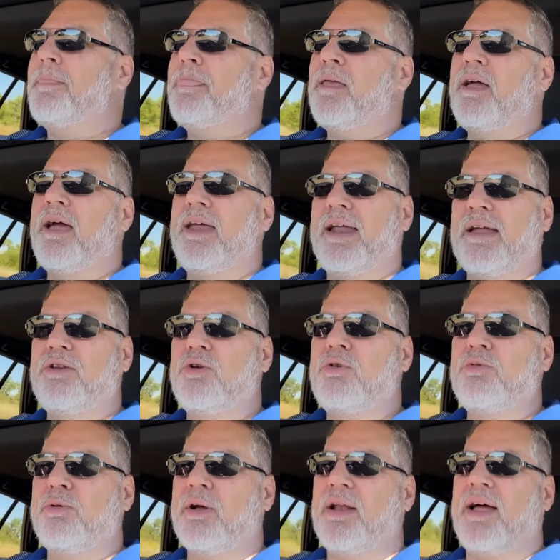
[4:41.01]
and I do
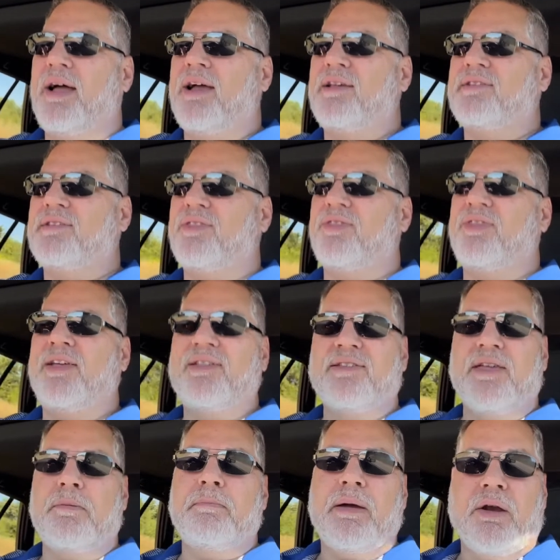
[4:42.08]
realize things
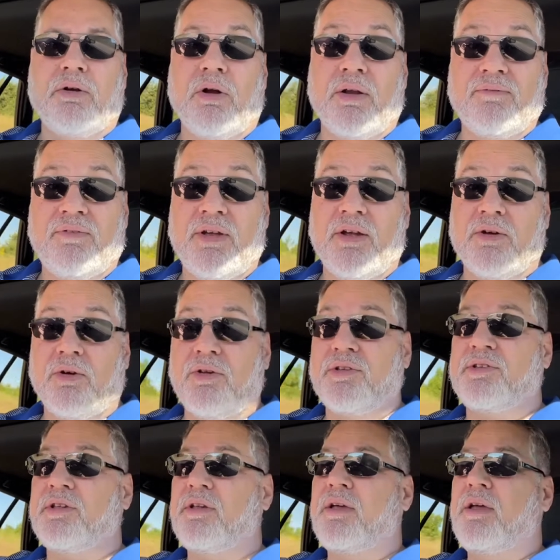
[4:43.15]
get better on vehicles
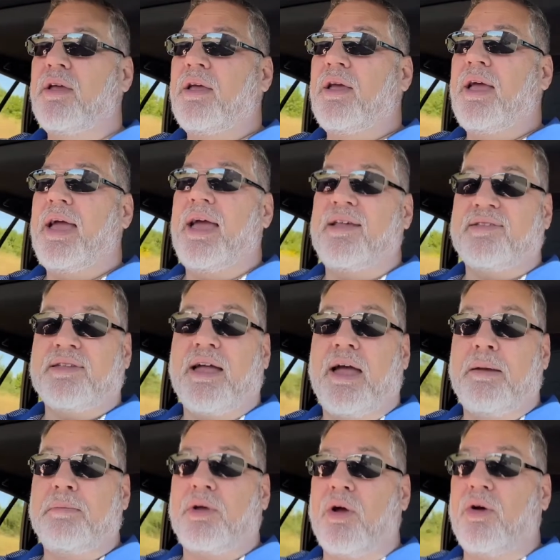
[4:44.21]
as
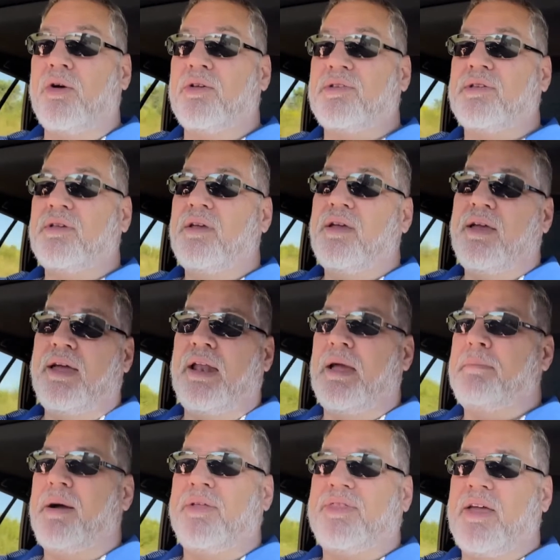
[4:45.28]
time goes. And I
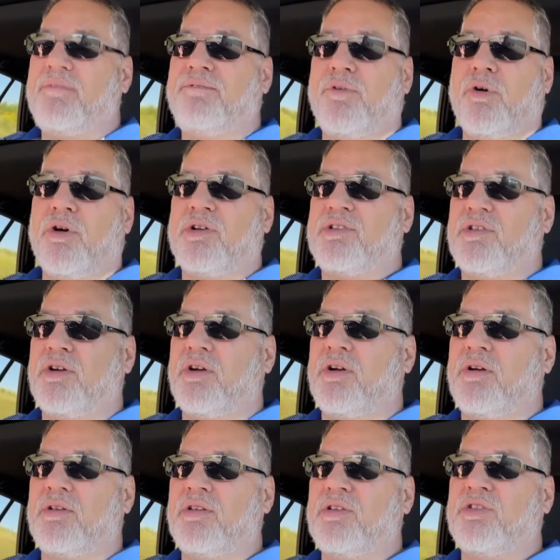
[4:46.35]
bought that Forester
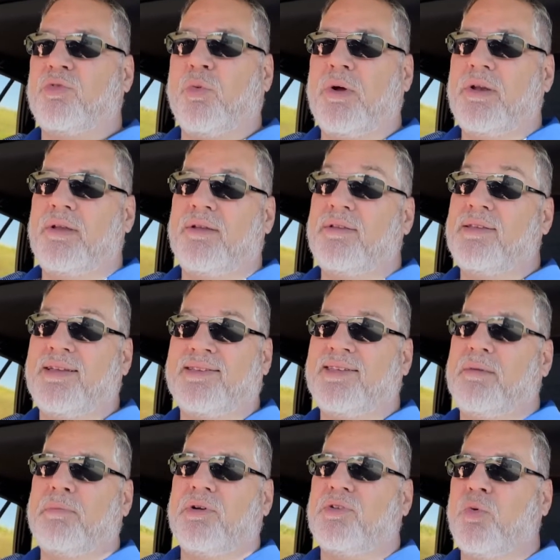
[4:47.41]
in 20,
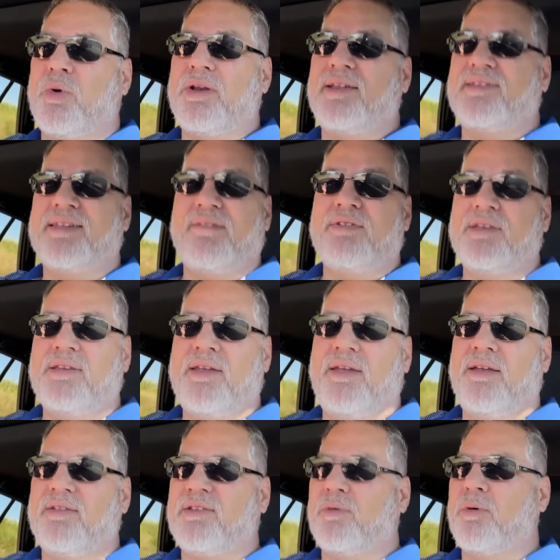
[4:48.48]
December
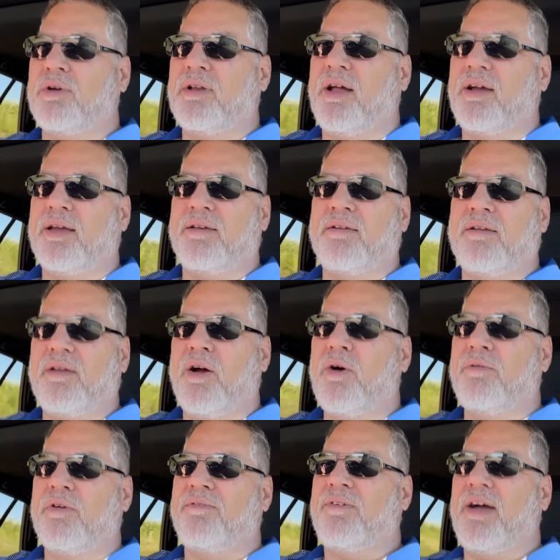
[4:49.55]
2017, so we're talking
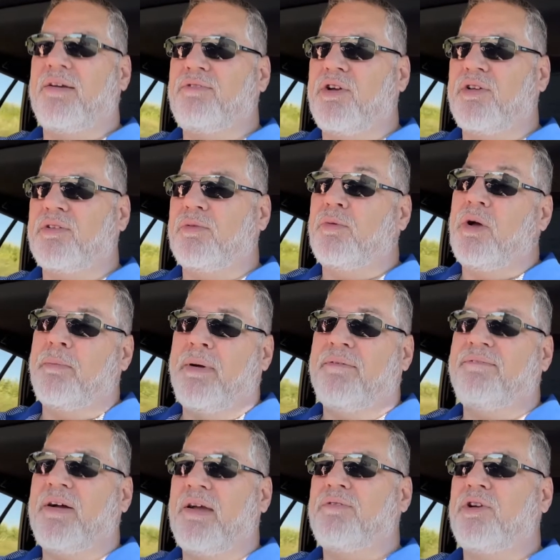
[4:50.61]
over five years, well, about
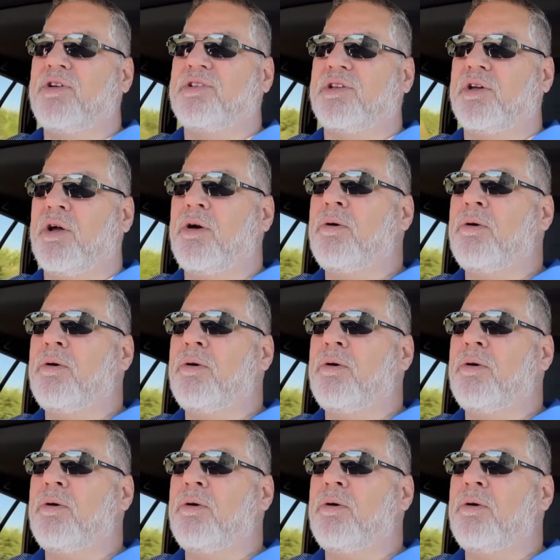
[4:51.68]
five years ago.